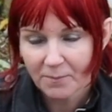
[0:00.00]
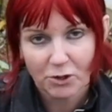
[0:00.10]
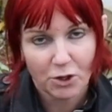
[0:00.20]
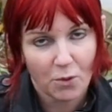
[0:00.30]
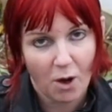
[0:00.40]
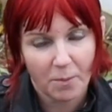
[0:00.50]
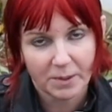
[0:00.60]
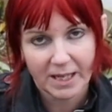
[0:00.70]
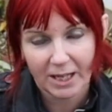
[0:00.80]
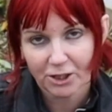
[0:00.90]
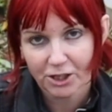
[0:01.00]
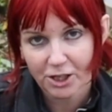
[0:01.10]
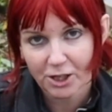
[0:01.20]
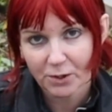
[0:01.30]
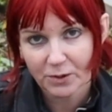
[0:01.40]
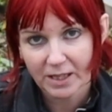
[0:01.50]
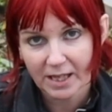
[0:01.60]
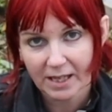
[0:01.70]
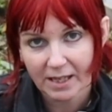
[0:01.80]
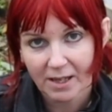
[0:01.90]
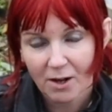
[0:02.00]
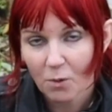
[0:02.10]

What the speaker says: You are potentially using